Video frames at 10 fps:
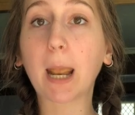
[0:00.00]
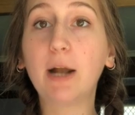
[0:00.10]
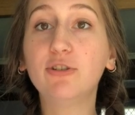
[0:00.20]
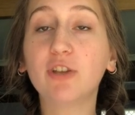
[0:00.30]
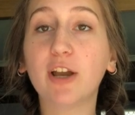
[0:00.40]

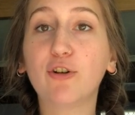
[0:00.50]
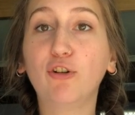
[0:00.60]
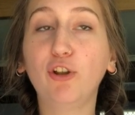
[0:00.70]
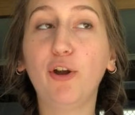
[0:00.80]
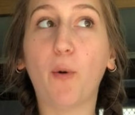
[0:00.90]
It's like
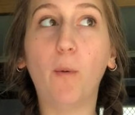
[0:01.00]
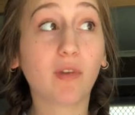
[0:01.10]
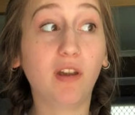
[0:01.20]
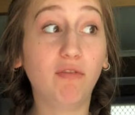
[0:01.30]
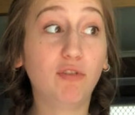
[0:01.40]
glue.
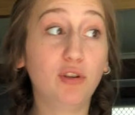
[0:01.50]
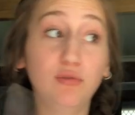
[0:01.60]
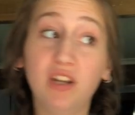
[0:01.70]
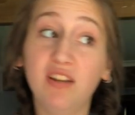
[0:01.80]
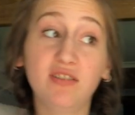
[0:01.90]
If glue
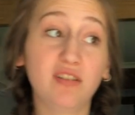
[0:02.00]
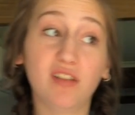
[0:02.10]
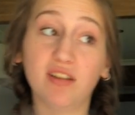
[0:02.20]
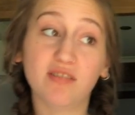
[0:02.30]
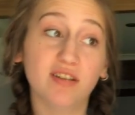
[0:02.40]
tasted
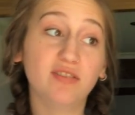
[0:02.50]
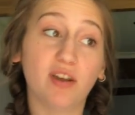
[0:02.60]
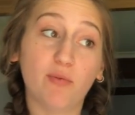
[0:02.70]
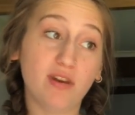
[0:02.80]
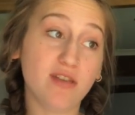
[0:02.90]
like this, I
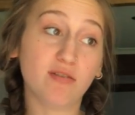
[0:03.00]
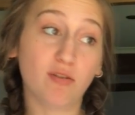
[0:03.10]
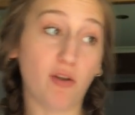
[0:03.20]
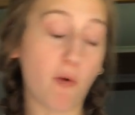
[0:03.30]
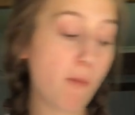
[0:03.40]
would eat
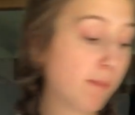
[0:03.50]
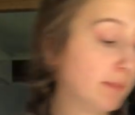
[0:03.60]
glue.